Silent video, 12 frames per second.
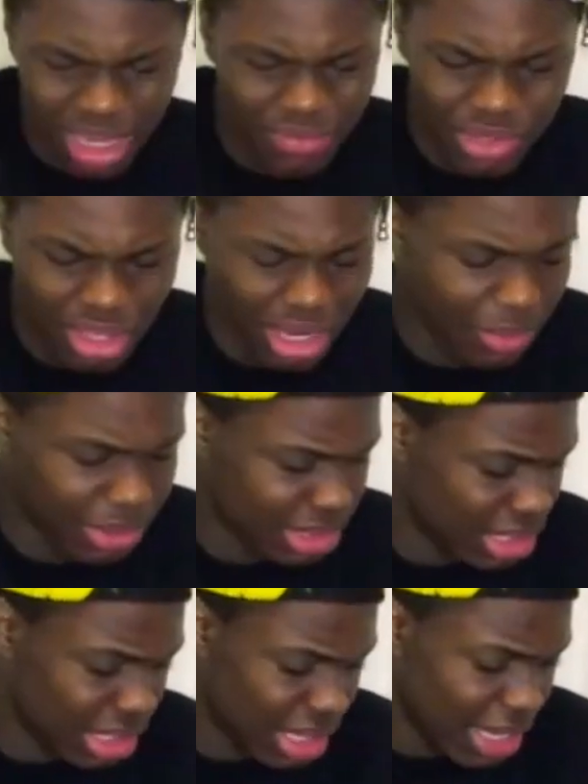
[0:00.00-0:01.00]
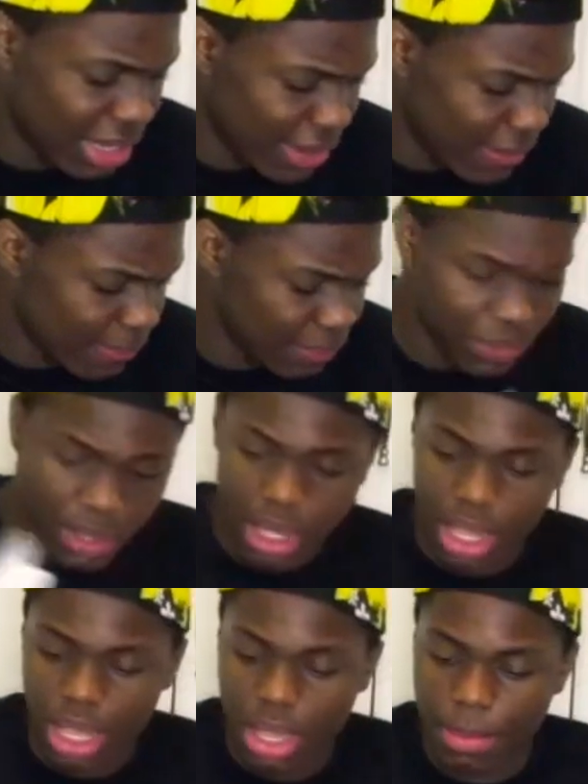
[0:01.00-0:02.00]
thought I was gonna like it.
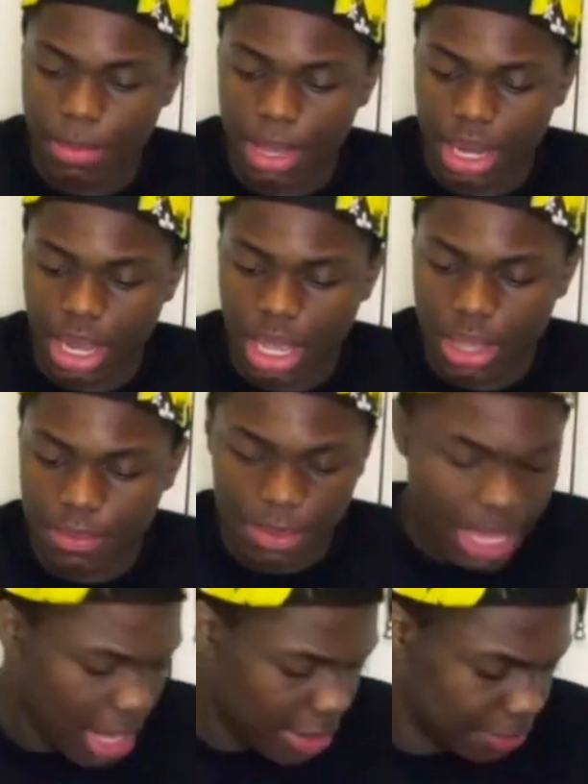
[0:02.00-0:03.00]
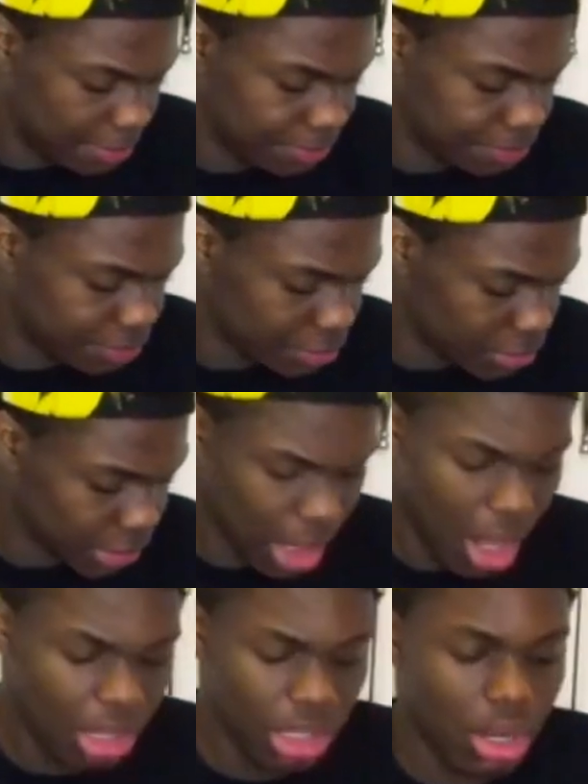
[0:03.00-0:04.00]
But, yeah.
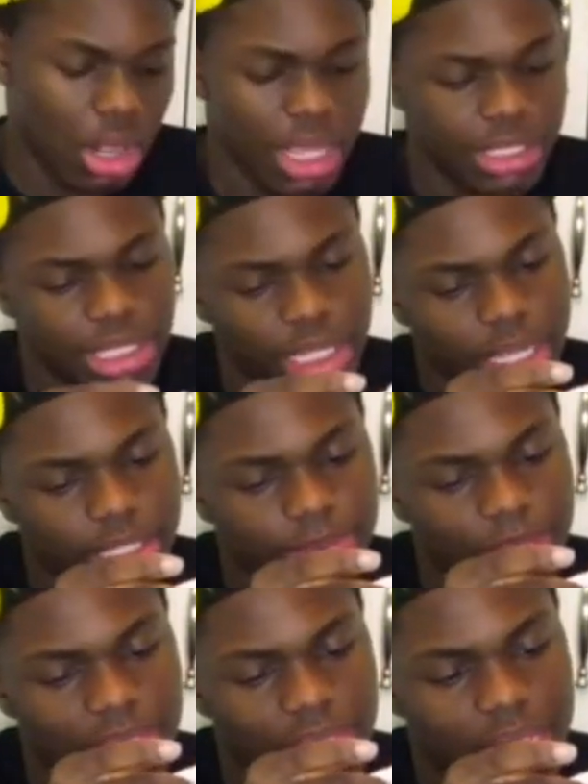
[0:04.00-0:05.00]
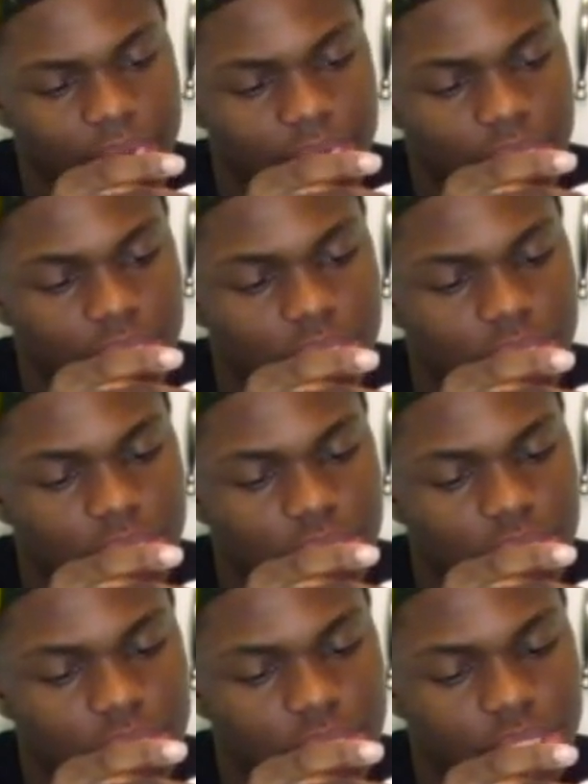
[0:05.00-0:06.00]
All in all, I think I
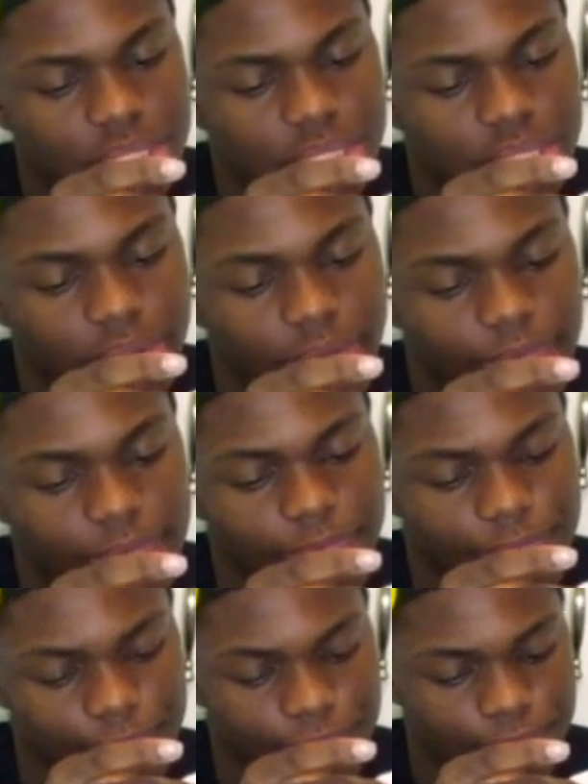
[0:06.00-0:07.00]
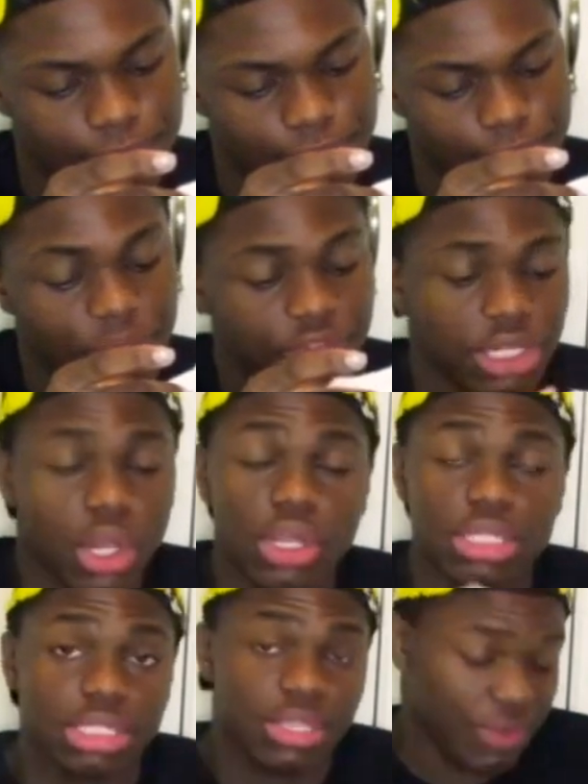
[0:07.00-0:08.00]
spent
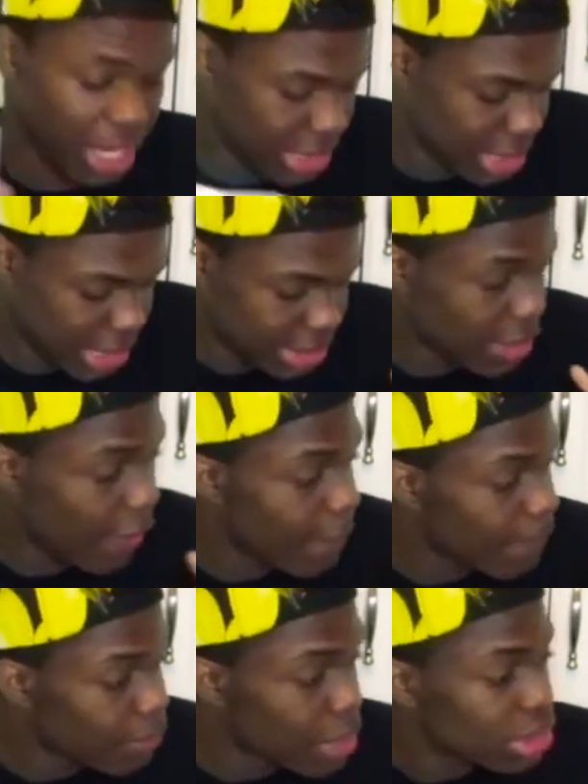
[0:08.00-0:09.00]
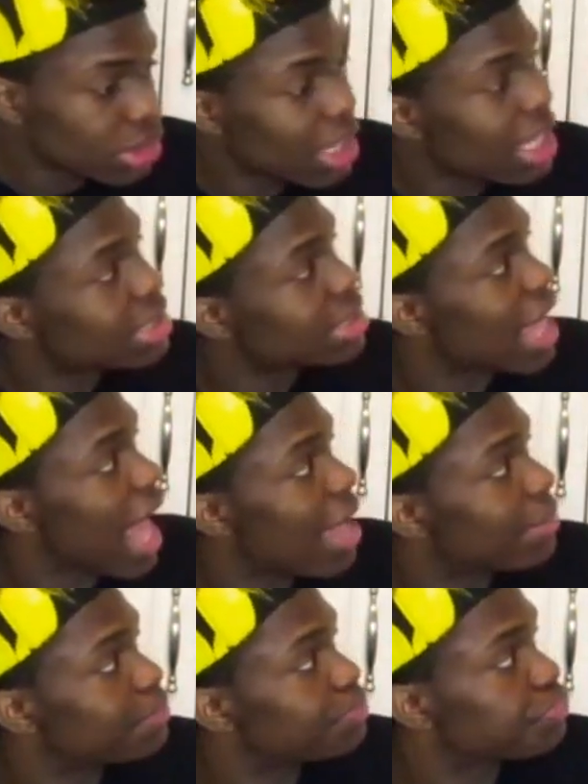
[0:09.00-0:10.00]
$15.78. So that's
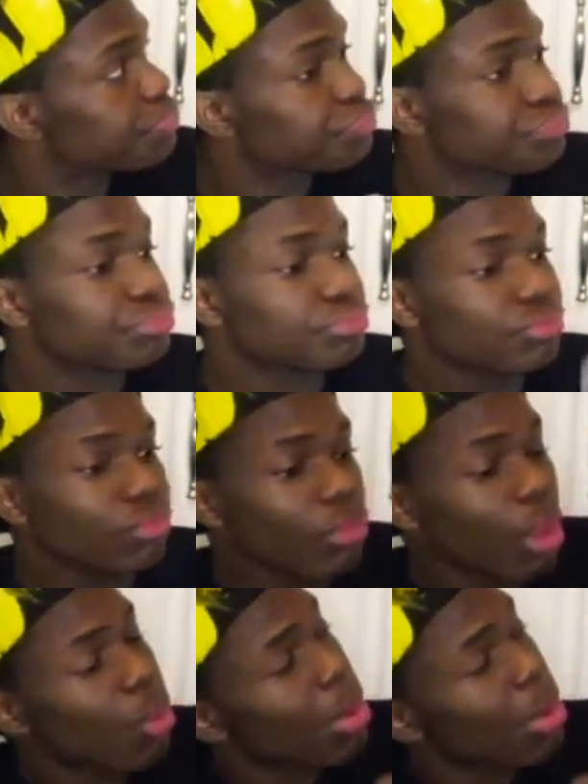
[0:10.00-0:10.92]
that. We'll